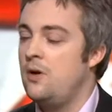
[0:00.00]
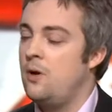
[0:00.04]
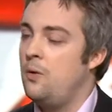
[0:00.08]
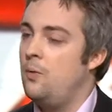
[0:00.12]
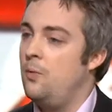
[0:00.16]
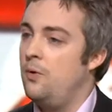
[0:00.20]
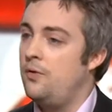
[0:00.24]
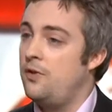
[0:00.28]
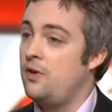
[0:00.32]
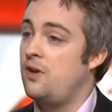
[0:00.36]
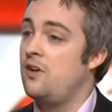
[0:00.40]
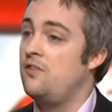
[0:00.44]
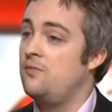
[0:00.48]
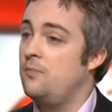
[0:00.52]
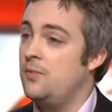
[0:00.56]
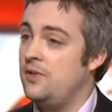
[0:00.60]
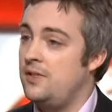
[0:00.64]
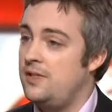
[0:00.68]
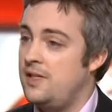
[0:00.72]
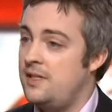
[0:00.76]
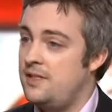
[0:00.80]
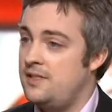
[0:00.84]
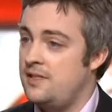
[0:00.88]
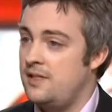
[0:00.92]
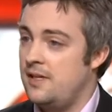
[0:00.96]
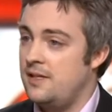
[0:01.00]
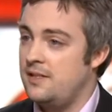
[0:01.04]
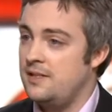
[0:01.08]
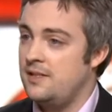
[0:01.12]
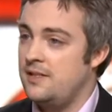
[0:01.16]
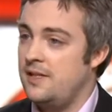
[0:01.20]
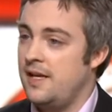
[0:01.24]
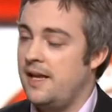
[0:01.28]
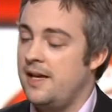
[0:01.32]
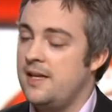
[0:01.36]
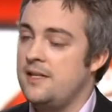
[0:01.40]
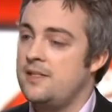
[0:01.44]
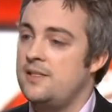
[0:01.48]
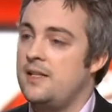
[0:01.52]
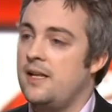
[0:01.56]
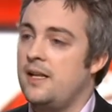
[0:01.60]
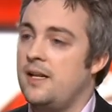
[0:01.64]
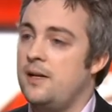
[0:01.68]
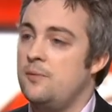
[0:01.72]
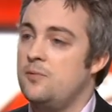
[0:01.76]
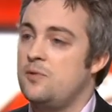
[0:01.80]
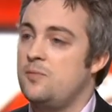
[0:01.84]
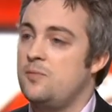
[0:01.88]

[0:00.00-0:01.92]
What the government did say today is that it was